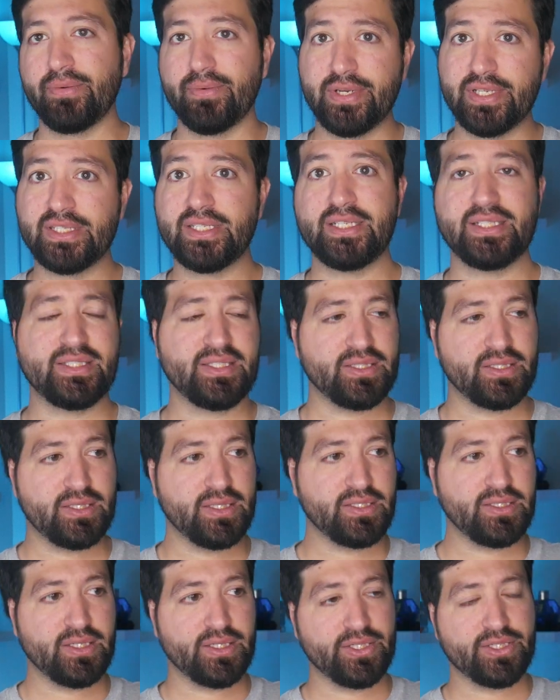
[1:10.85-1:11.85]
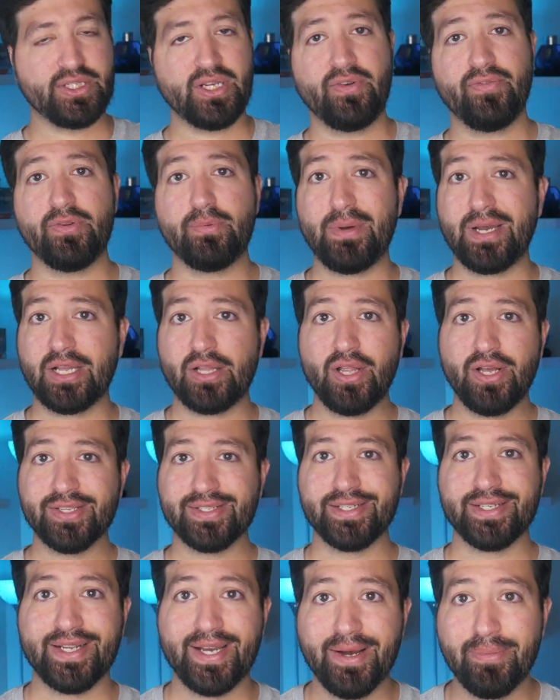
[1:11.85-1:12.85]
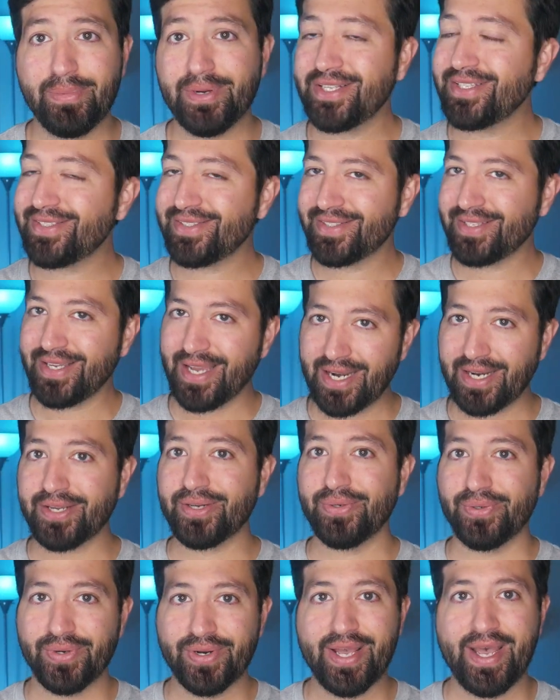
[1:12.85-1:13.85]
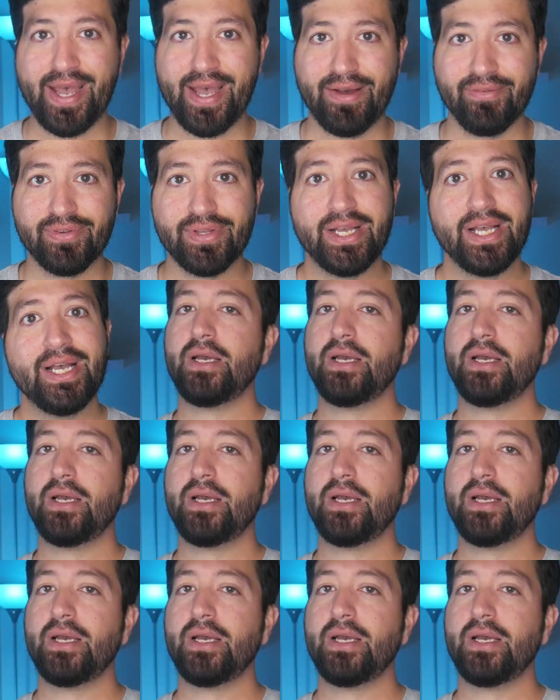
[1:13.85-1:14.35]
reason as it sits on a shelf in my closet now, but it's kind of cool to have.